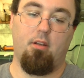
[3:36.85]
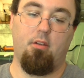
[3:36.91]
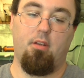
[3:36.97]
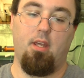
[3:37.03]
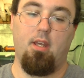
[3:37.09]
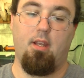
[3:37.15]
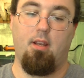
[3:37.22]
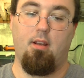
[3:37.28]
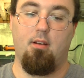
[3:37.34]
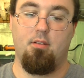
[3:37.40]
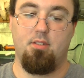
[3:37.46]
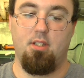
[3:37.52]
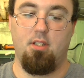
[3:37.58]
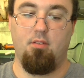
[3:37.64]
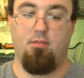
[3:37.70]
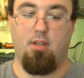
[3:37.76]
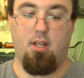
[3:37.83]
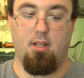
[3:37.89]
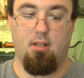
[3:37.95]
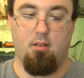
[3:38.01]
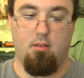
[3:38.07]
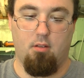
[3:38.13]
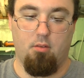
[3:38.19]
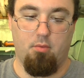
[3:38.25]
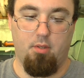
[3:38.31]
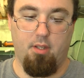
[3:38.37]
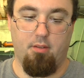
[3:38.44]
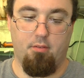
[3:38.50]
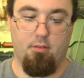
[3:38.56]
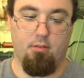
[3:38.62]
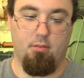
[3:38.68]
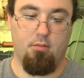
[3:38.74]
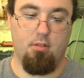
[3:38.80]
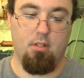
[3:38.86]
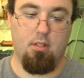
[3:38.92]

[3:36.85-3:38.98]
you can't guarantee you've gotten it all the way through.